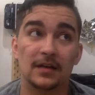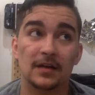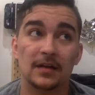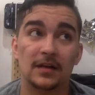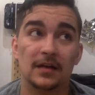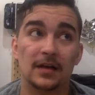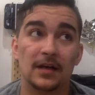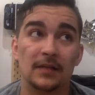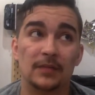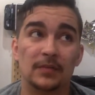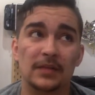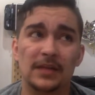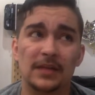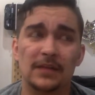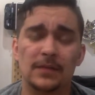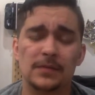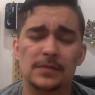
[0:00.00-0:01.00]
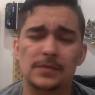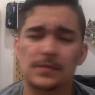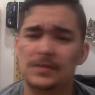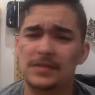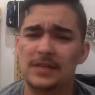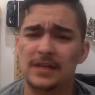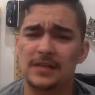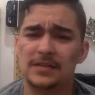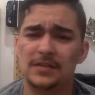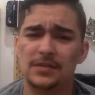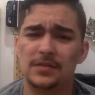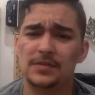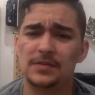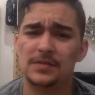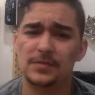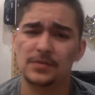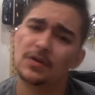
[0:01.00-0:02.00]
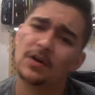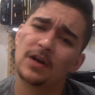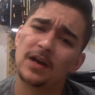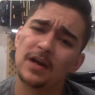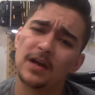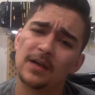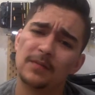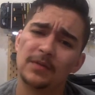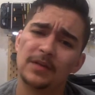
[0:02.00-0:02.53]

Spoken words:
I believe I'm supposed to ask you to subscribe